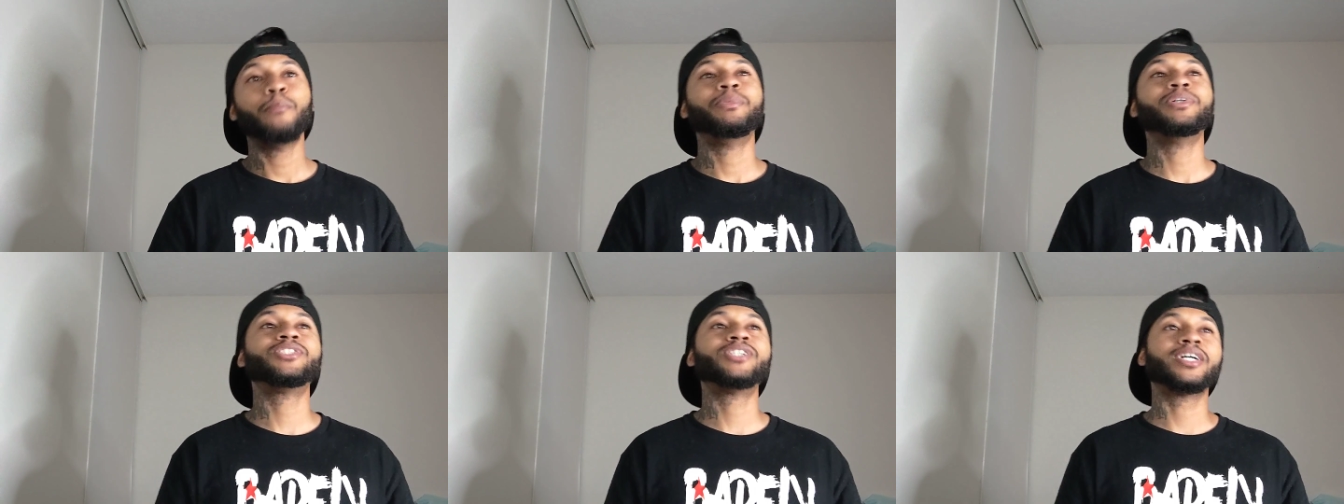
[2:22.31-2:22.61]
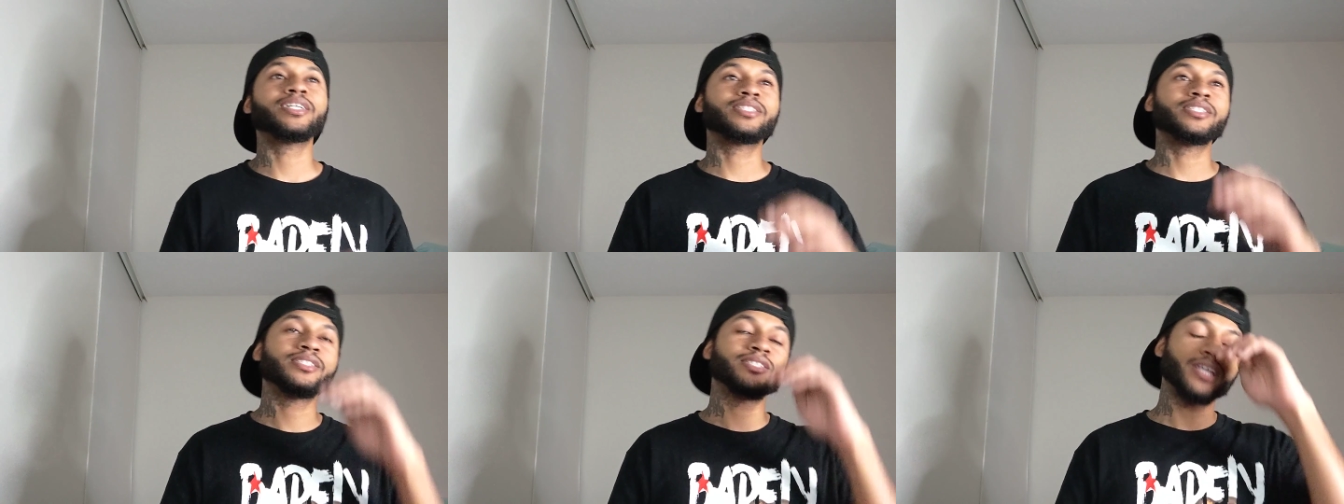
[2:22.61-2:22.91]
But
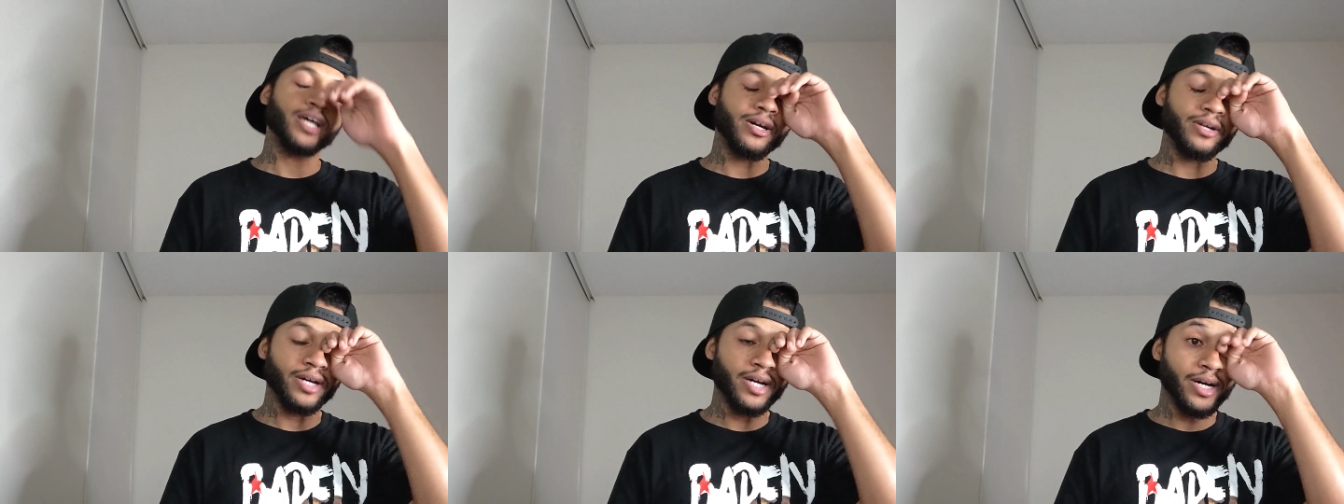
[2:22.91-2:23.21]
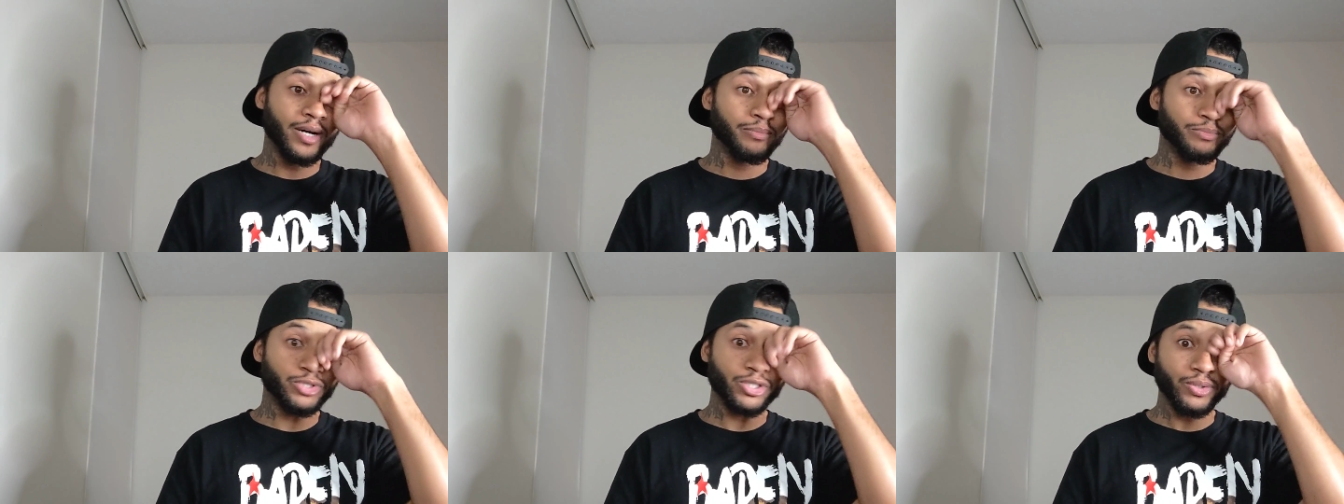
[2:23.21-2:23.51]
check this out.
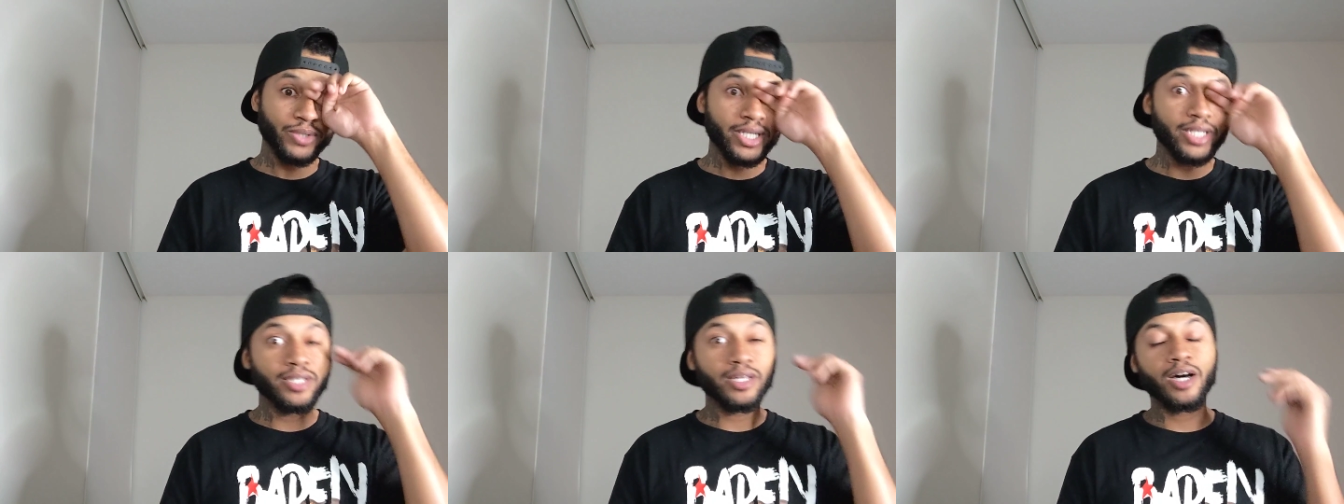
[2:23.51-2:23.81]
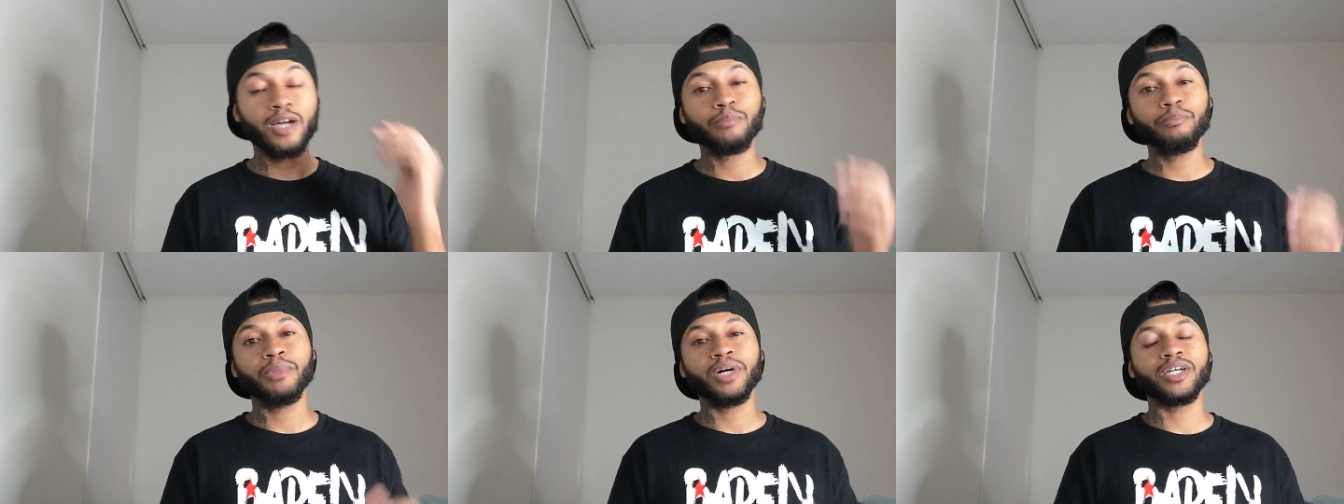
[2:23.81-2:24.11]
Um, so
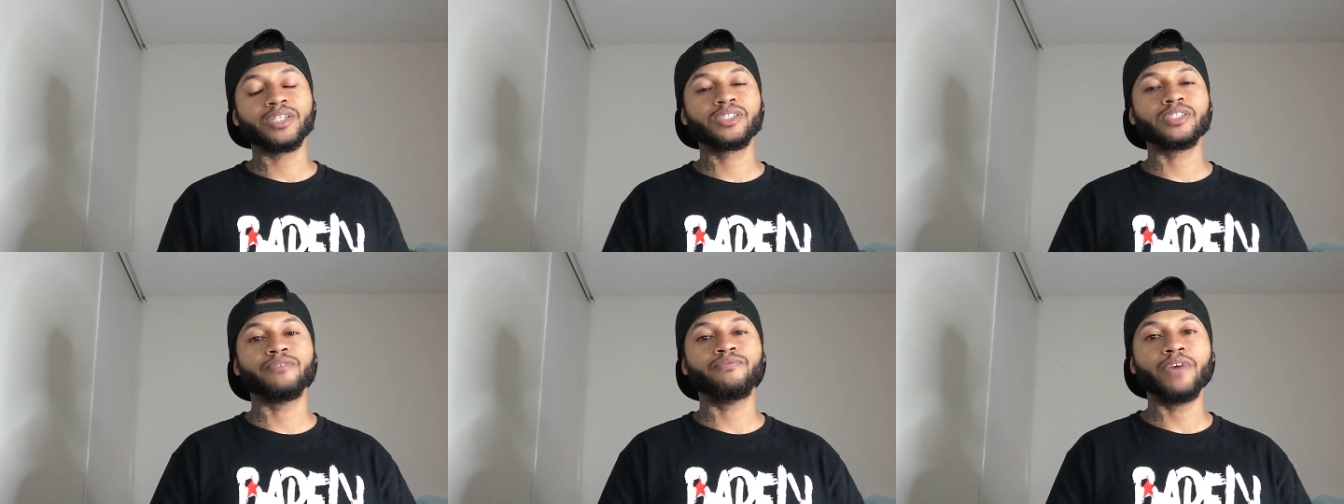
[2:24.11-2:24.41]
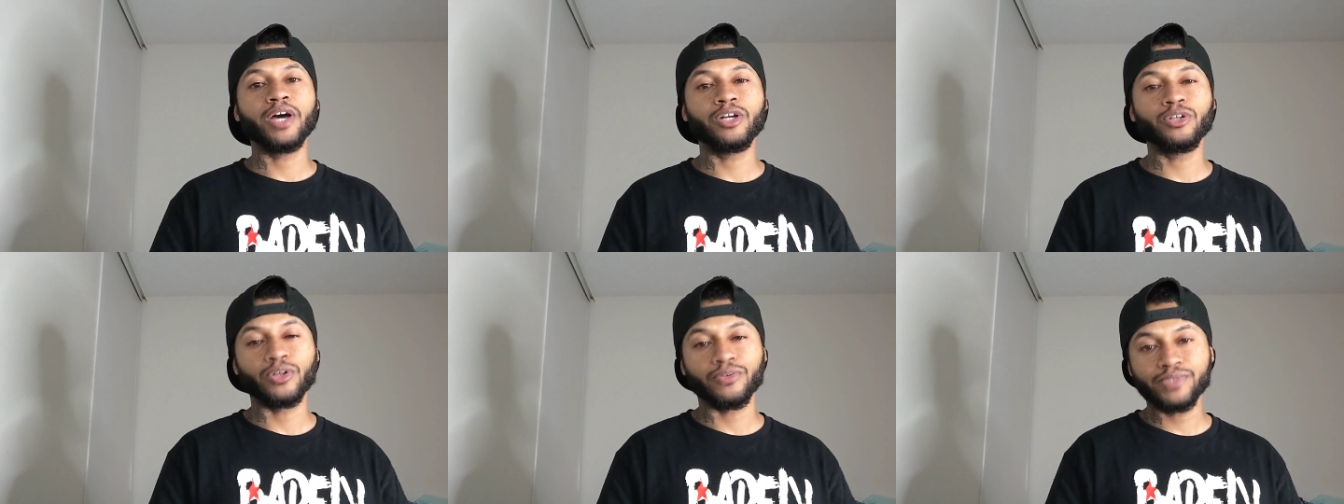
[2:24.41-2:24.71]
Elon Musk, the
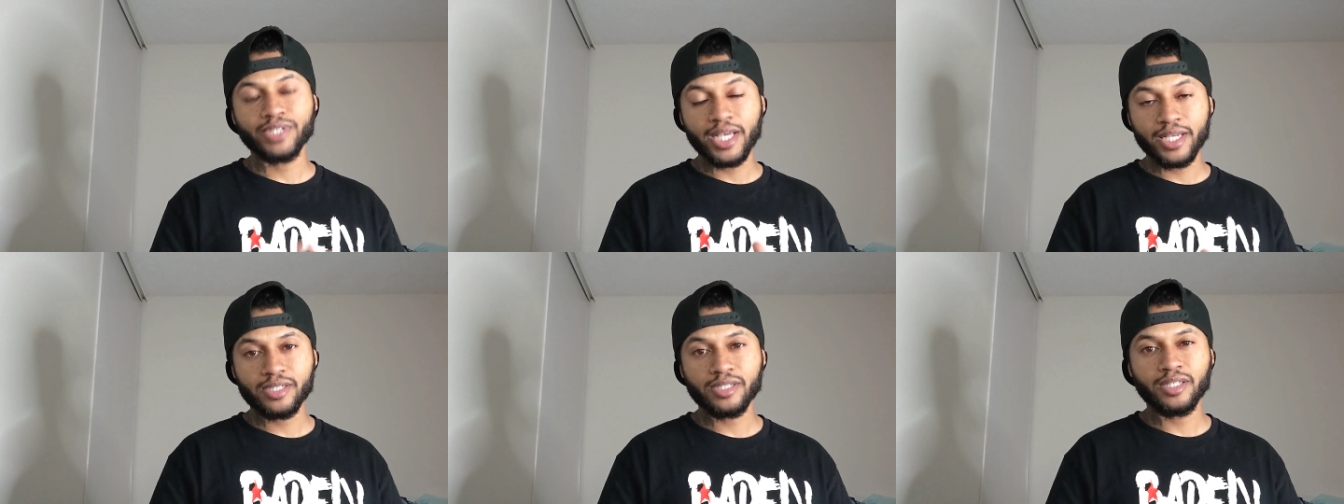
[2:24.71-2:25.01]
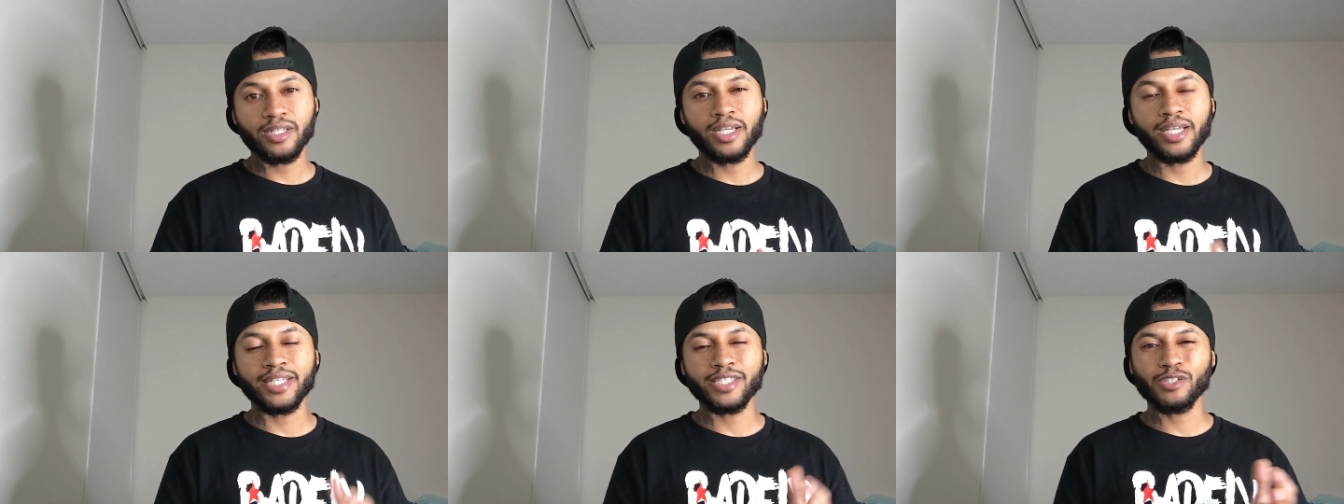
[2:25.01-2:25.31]
founder of
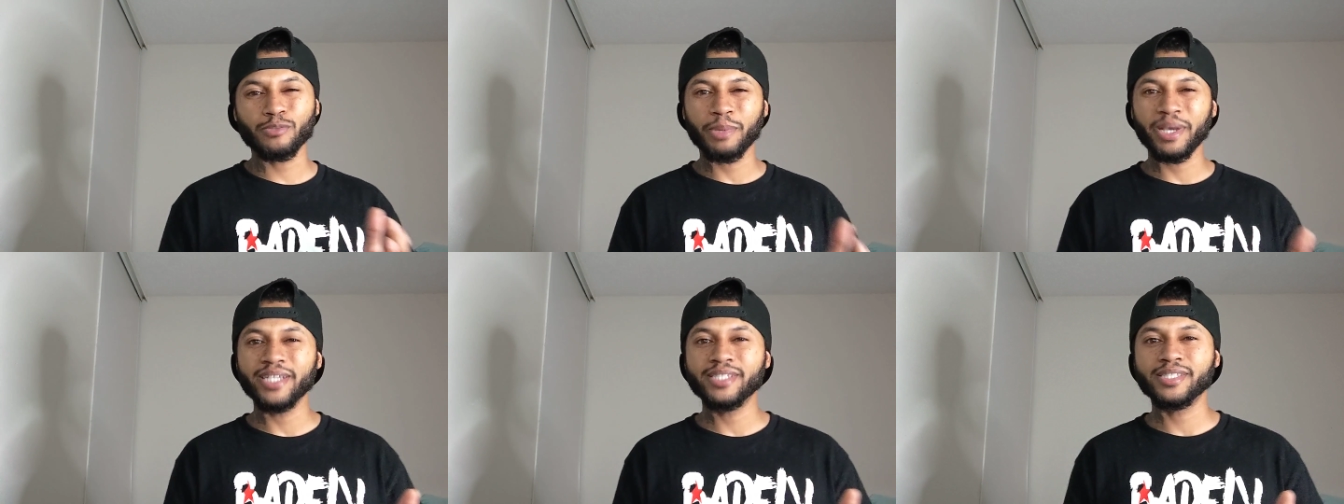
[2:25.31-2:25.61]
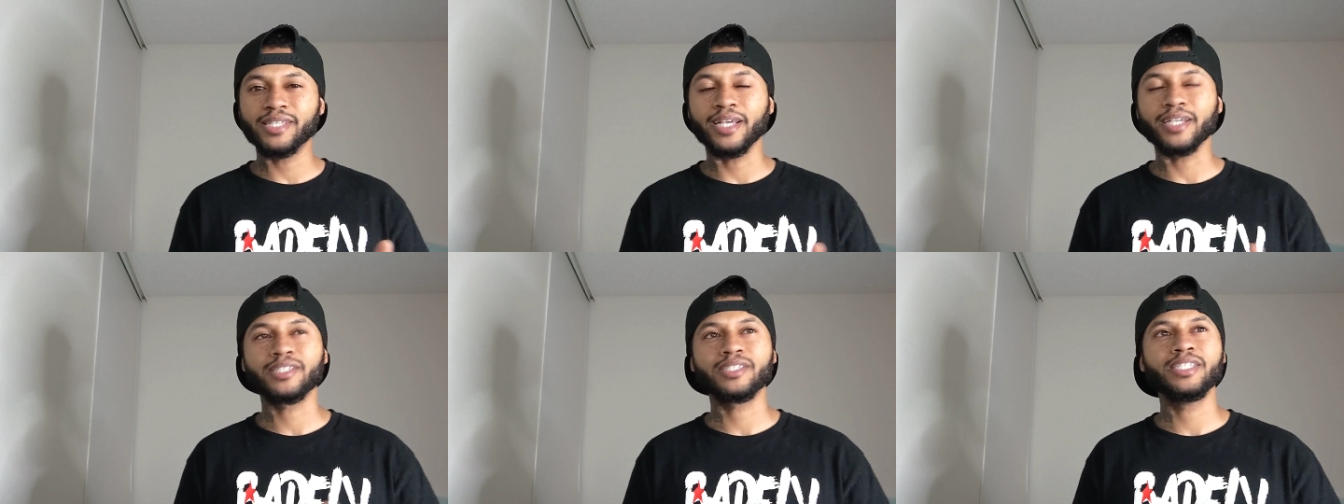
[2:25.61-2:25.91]
Tesla and
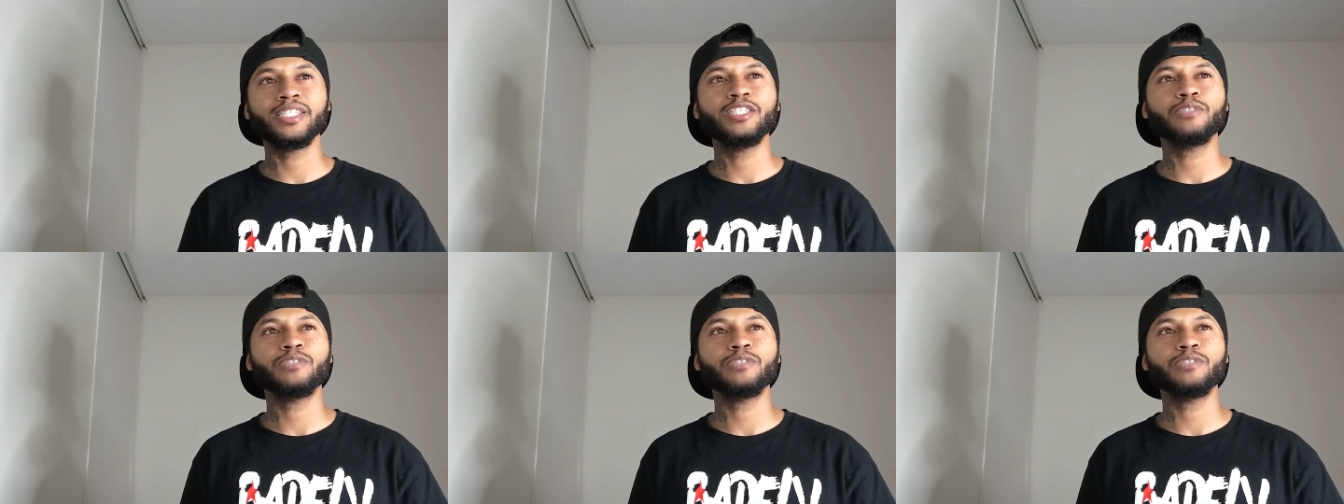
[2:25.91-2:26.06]
SpaceX,